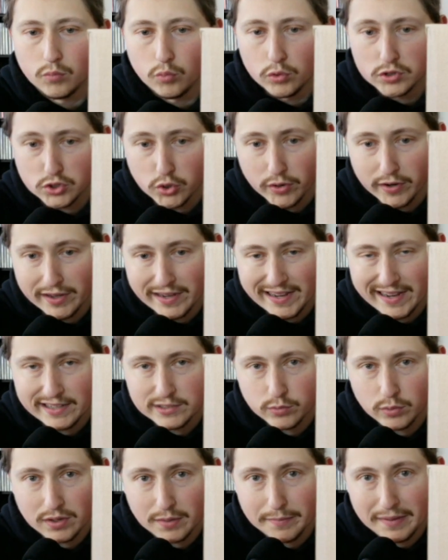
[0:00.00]
going on, guys?
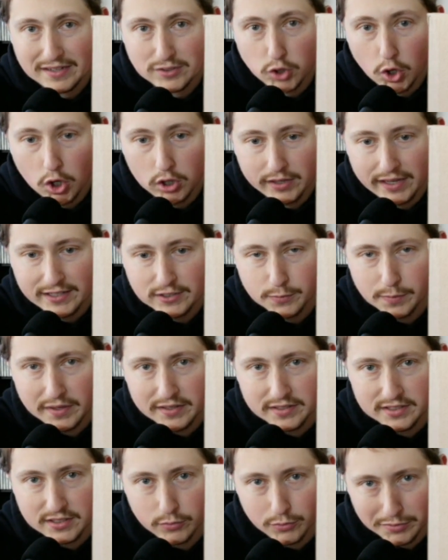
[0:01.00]
Welcome back to All Gains
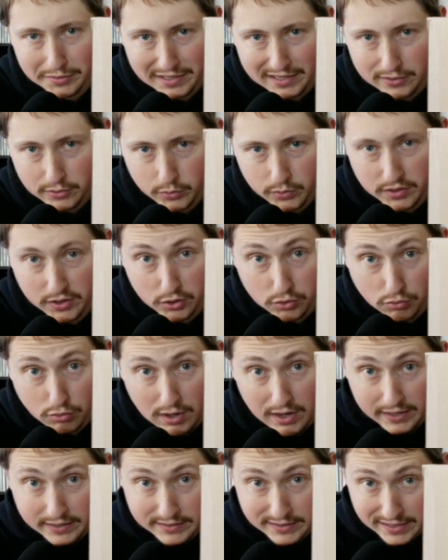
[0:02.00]
Mindset, where we get you on the
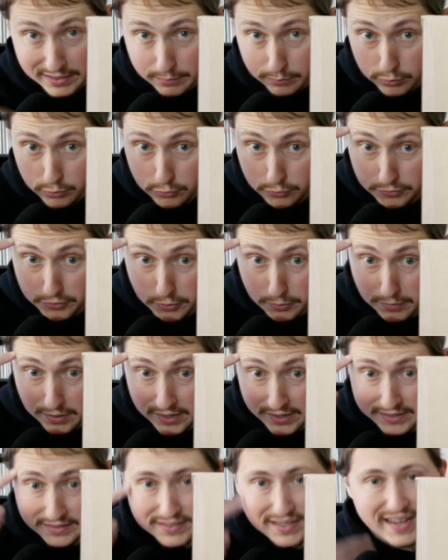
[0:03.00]
grind and improve your
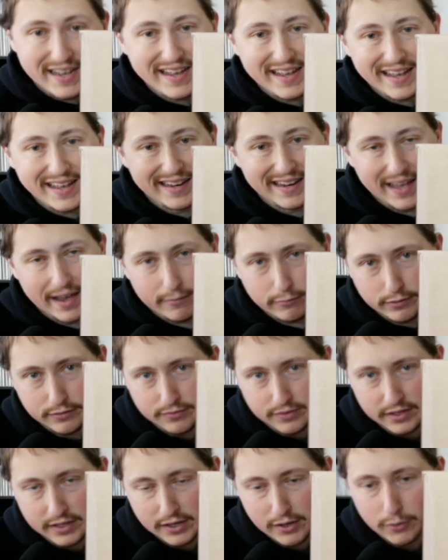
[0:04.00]
mind in every
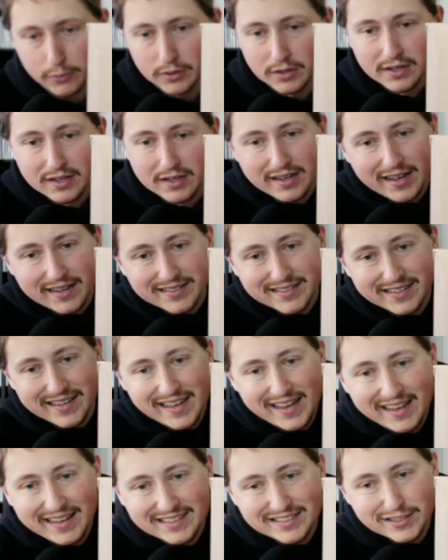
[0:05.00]
video. And
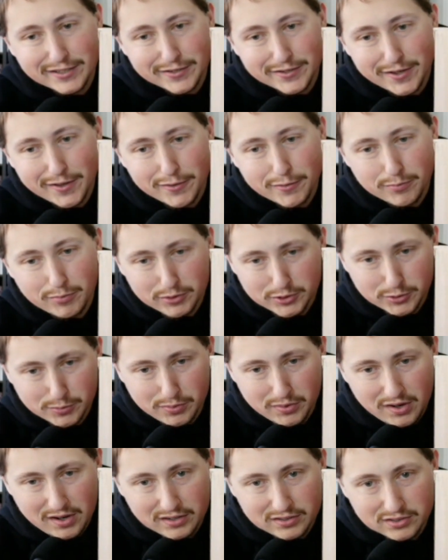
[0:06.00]
today is another
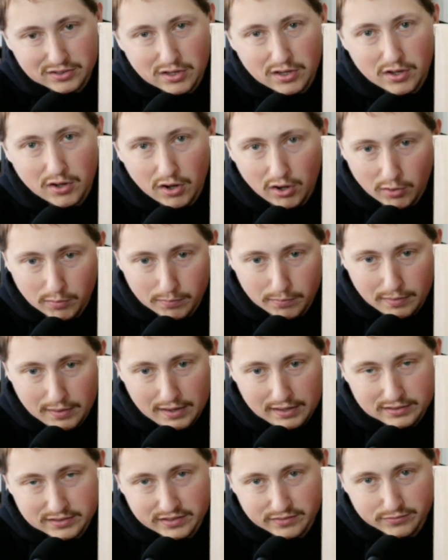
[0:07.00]
ButcherBox open
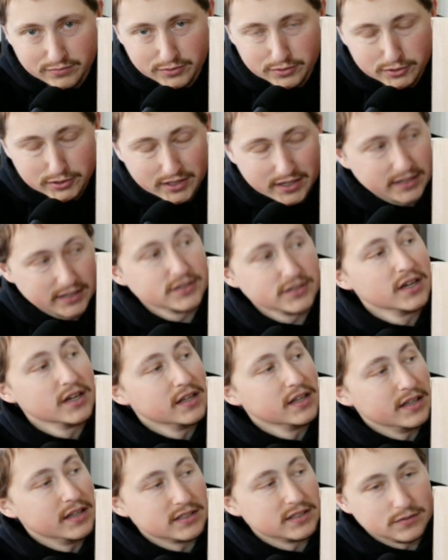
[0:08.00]
boxing for you guys.
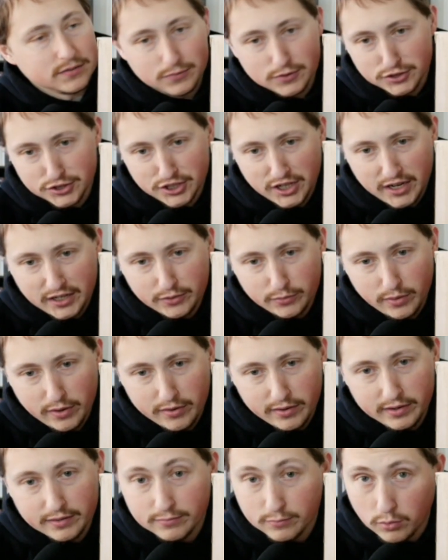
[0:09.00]
This is for
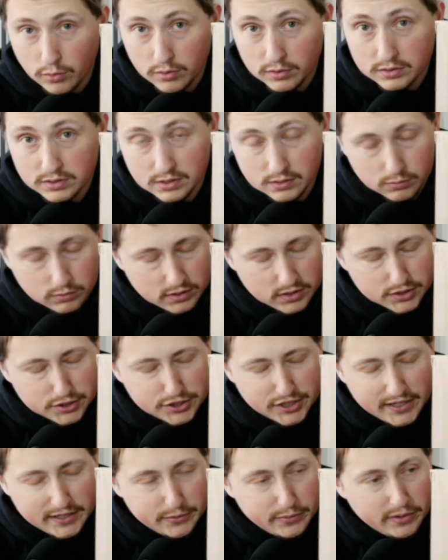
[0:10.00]
January, of course. We're in
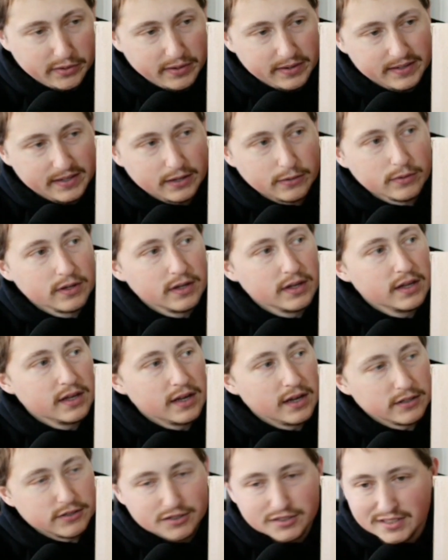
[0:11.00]
January right now.
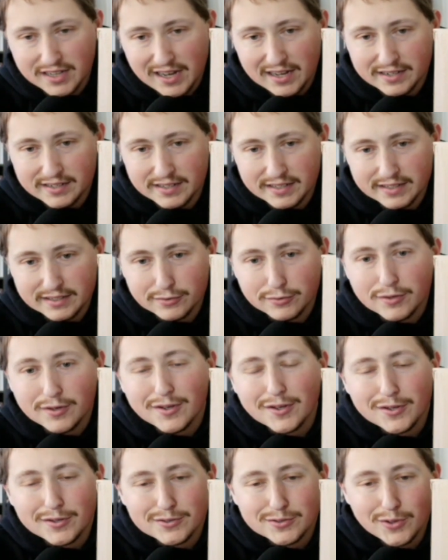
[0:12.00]
Just got it in,
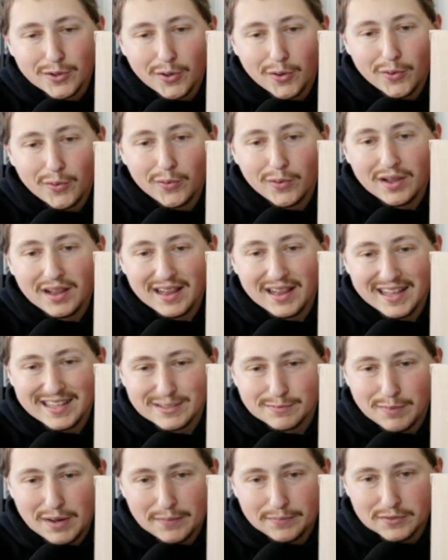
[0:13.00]
so let's
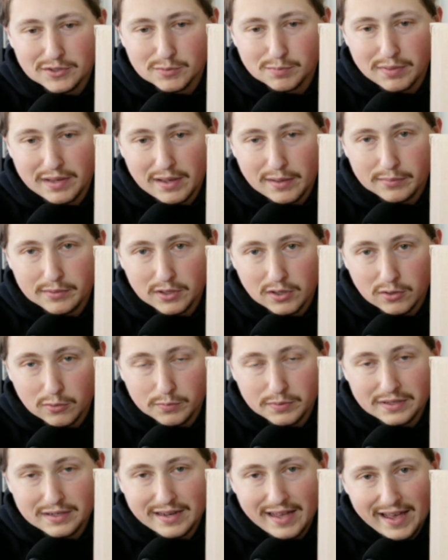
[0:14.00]
pop this baby
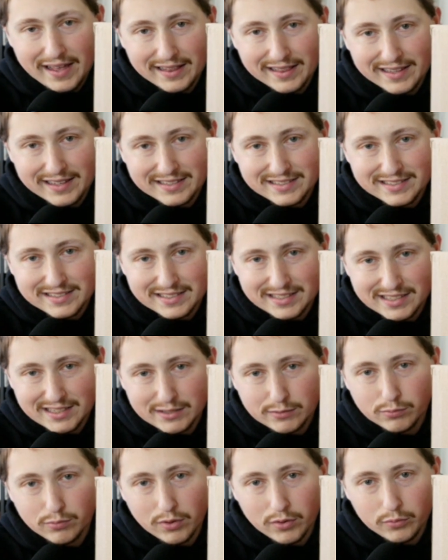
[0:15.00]
open and let's see
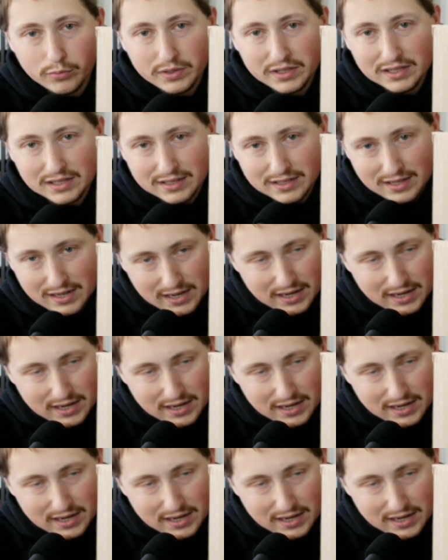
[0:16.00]
what we got.